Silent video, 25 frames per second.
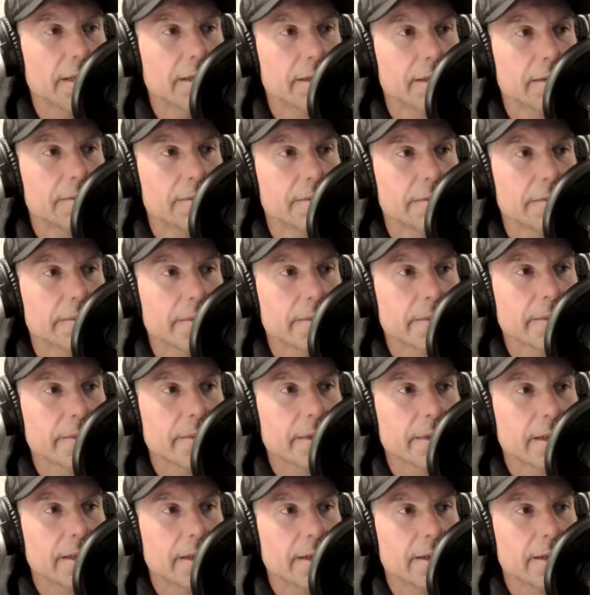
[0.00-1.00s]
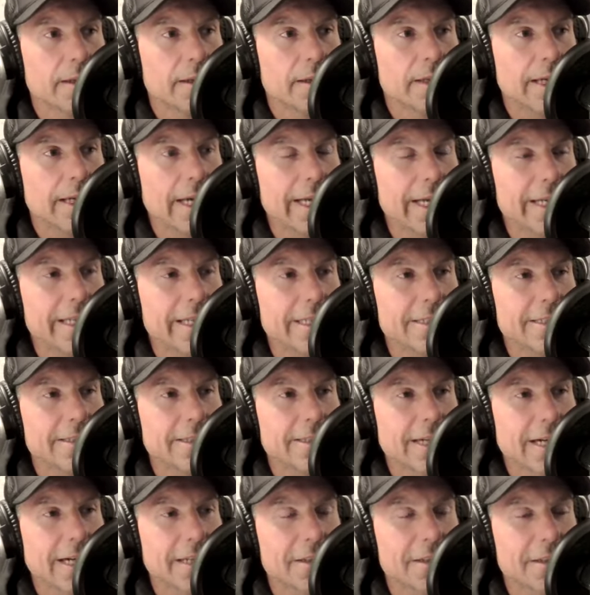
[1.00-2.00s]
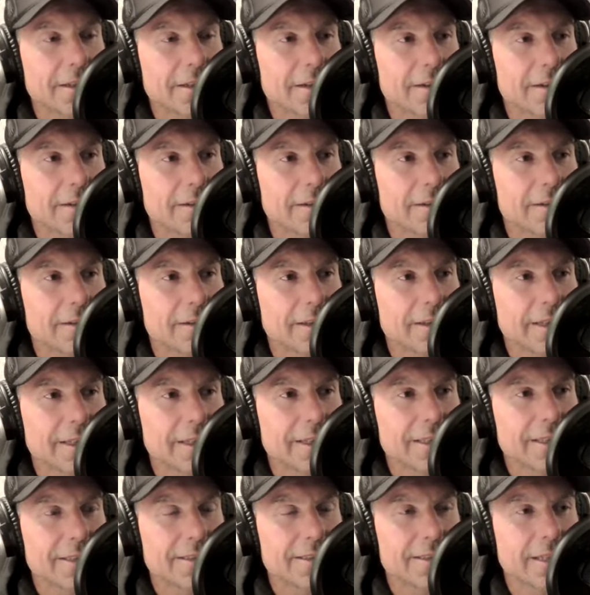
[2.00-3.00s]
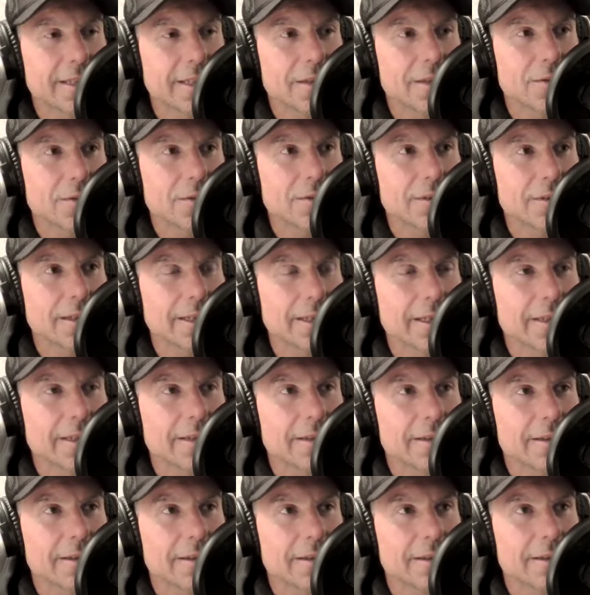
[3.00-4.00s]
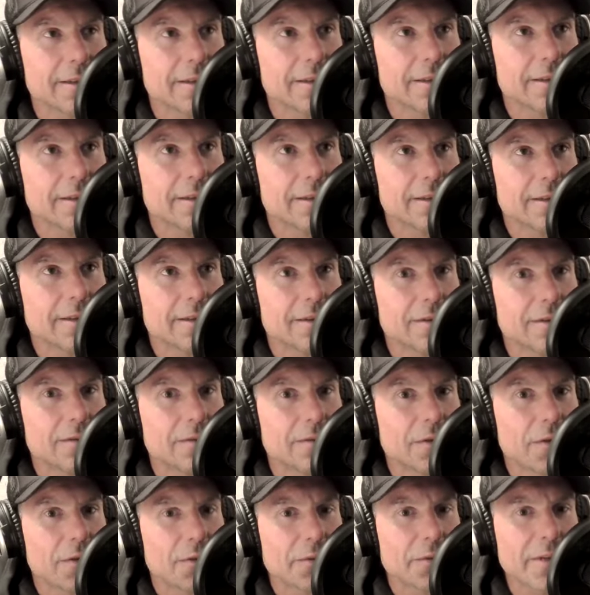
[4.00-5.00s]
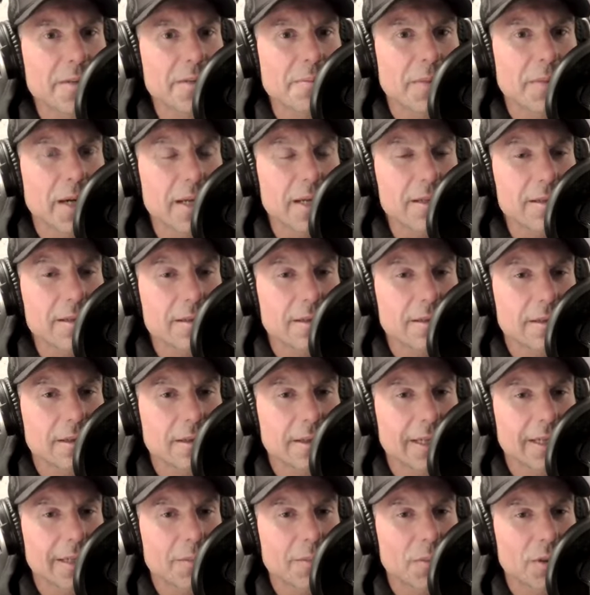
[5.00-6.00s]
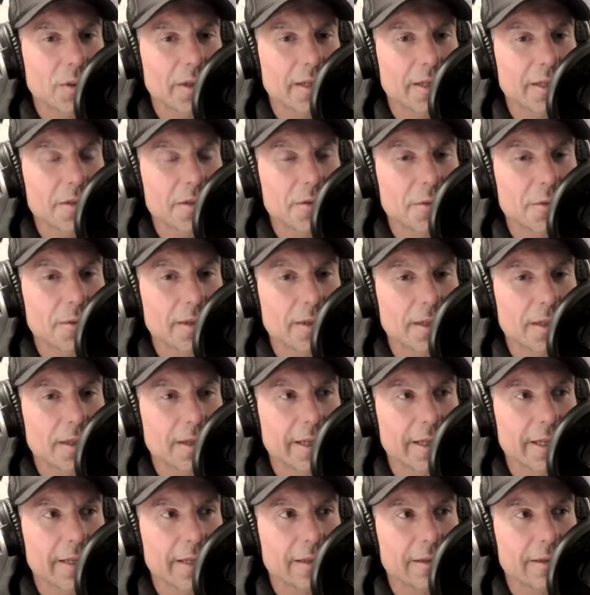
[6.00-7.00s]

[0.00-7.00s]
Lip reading: in, and he sat there. I think he said it was like 3 months that he put into it, like